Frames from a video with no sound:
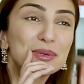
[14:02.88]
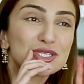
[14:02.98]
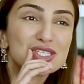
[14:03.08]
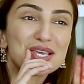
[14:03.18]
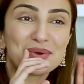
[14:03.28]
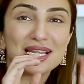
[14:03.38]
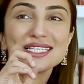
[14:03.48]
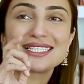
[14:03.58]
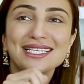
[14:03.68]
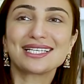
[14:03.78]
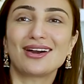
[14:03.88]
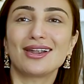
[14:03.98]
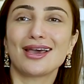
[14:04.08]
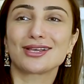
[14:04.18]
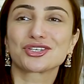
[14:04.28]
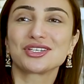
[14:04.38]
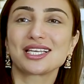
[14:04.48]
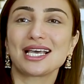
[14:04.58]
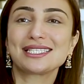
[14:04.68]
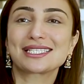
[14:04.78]
But you see, when I see the Kardashians,
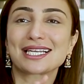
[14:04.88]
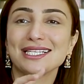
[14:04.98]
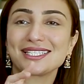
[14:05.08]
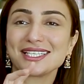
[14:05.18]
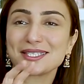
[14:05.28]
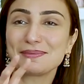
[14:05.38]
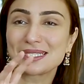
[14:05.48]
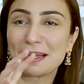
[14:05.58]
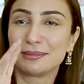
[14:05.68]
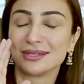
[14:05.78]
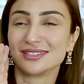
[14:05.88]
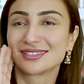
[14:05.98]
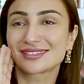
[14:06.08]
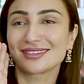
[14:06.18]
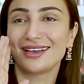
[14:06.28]
I still see some semblance.